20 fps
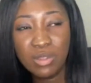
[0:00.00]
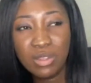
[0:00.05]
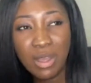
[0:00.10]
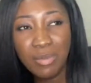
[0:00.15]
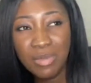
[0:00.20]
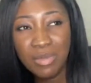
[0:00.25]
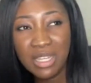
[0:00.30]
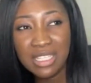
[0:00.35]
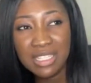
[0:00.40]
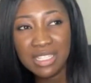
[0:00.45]

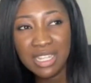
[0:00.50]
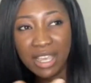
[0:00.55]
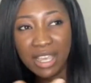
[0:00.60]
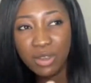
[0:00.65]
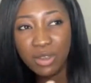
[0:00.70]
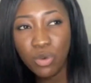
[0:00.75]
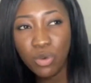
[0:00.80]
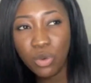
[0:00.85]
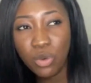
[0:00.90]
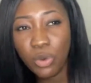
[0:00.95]
Companies
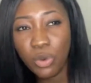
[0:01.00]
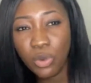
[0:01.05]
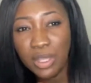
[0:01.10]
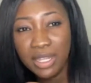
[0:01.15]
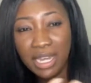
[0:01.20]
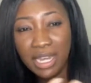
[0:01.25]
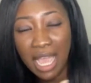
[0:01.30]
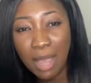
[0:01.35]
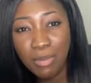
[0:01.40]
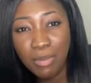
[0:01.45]
like Google
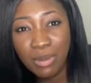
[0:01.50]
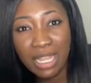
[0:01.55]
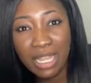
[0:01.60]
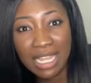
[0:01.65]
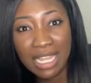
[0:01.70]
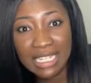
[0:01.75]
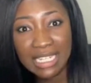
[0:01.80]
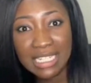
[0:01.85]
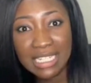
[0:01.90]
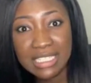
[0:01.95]
and Apple
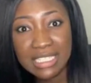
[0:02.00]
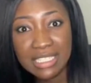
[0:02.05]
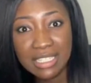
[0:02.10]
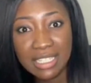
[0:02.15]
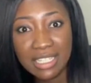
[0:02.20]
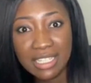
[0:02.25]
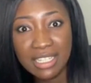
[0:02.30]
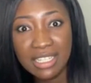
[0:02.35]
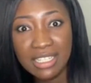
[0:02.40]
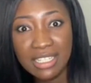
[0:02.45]
are
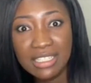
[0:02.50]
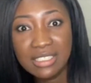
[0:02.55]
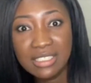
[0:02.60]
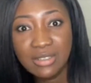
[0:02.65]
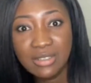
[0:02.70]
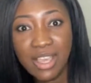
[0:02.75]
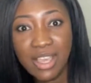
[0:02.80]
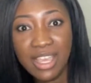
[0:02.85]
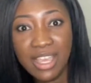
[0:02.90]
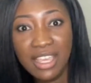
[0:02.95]
leading
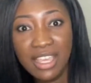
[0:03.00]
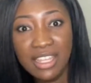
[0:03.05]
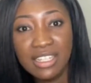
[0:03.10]
this, right?